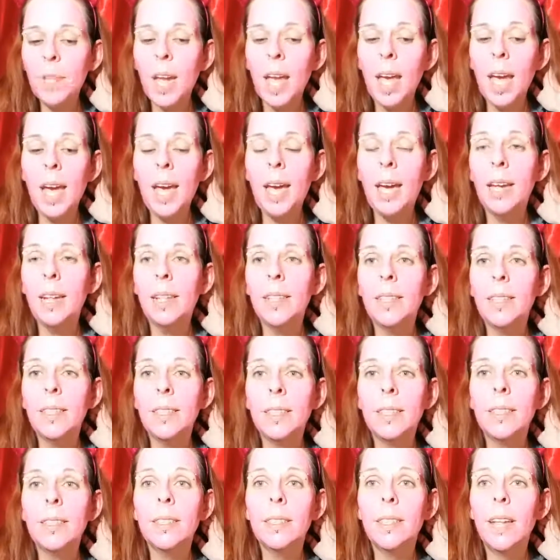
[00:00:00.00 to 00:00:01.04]
And
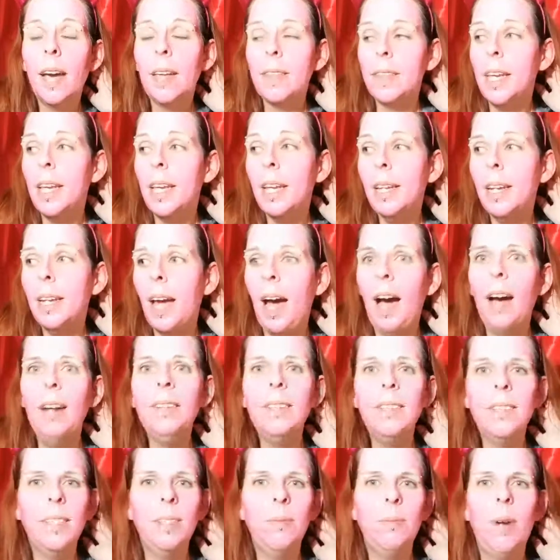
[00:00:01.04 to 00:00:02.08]
I think
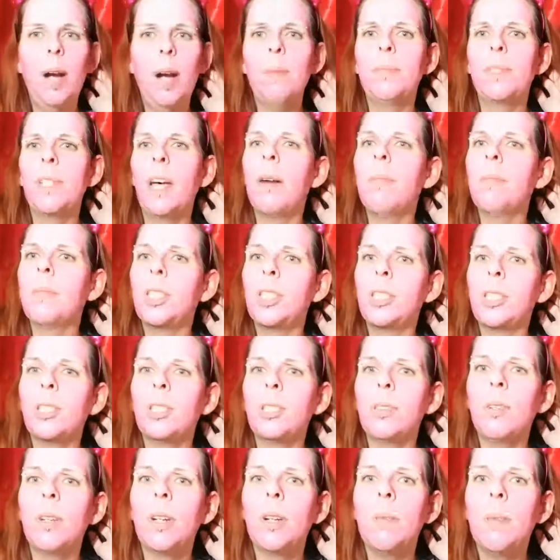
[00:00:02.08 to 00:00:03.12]
honestly, Rob Zombie should
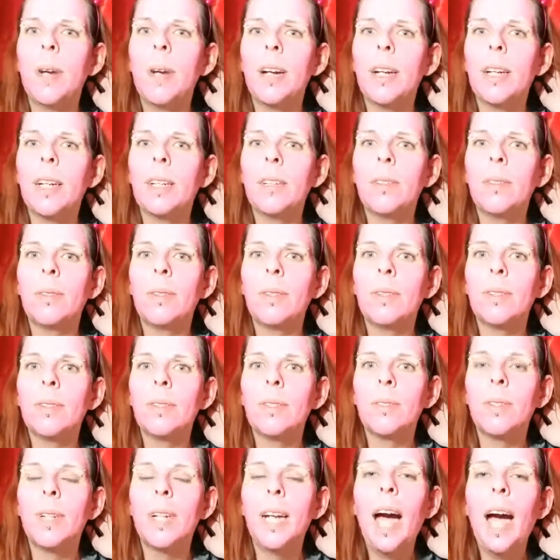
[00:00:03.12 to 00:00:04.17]
do an American Horror
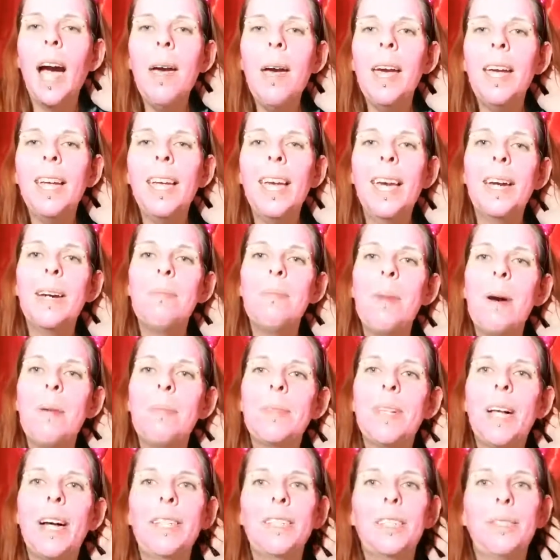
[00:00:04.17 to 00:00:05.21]
Story. Hi, Kim. I'm
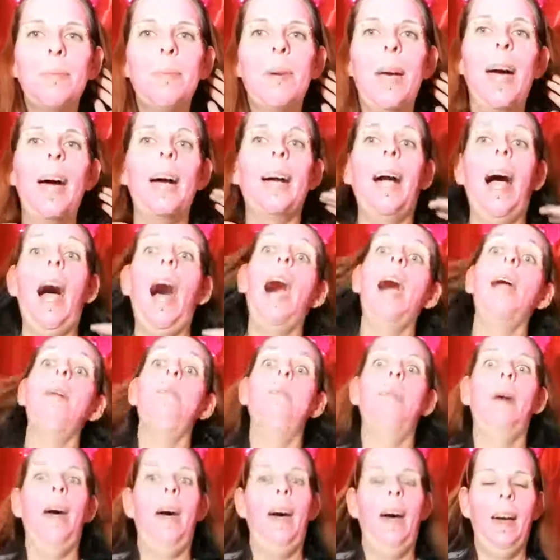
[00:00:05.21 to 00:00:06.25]
glad you're back. I'm
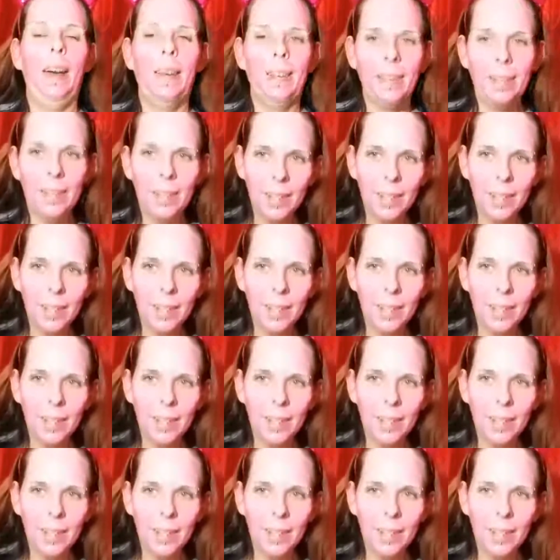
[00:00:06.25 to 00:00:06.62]
back.